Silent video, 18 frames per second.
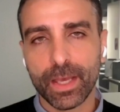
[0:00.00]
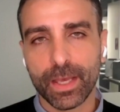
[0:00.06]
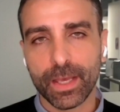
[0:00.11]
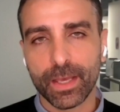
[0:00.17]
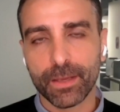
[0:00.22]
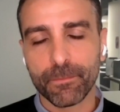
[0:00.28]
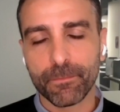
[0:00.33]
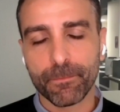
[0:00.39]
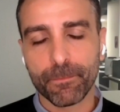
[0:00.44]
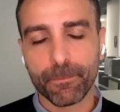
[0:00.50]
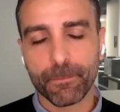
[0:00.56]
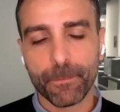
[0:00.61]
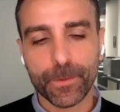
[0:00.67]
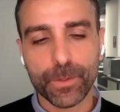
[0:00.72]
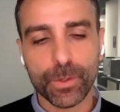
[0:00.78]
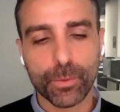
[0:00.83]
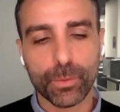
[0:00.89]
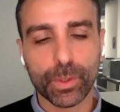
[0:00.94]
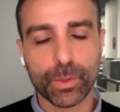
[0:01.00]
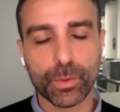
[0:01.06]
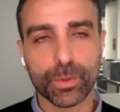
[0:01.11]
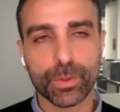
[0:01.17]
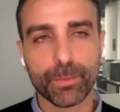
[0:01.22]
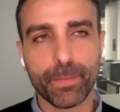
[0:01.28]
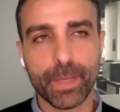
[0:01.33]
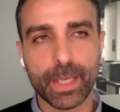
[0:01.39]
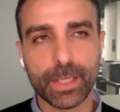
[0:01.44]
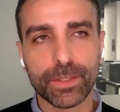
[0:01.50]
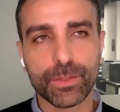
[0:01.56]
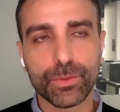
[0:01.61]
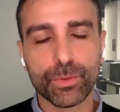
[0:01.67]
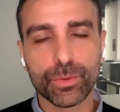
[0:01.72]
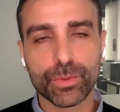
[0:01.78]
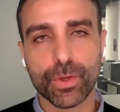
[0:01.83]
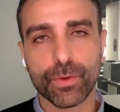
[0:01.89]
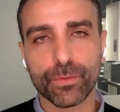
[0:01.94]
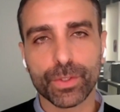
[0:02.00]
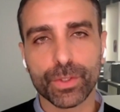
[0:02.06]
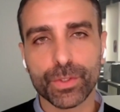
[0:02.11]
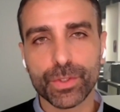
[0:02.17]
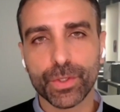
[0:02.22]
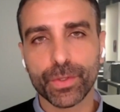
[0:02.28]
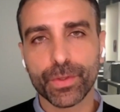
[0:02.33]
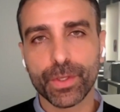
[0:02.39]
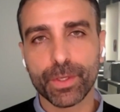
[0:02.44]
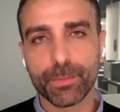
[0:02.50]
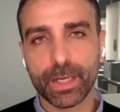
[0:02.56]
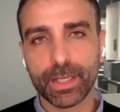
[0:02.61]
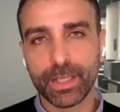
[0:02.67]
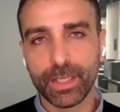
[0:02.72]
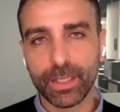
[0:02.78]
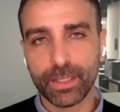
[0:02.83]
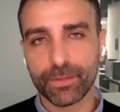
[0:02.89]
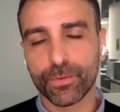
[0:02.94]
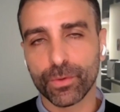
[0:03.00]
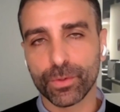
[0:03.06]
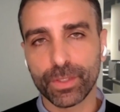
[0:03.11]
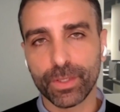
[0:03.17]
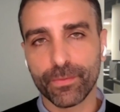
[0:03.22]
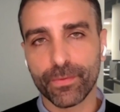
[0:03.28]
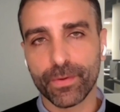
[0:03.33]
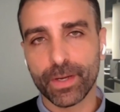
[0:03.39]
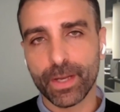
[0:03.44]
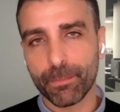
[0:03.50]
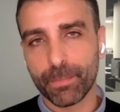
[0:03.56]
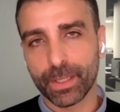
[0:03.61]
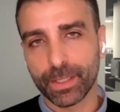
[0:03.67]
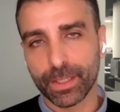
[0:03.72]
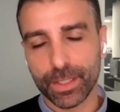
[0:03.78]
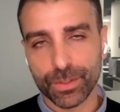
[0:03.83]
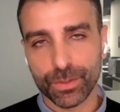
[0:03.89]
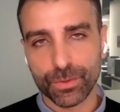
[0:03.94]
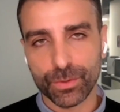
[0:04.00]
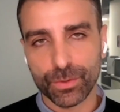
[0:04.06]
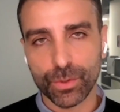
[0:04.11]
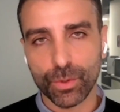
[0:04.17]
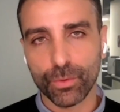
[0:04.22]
um, so we could make use of the geothermal heat for different applications.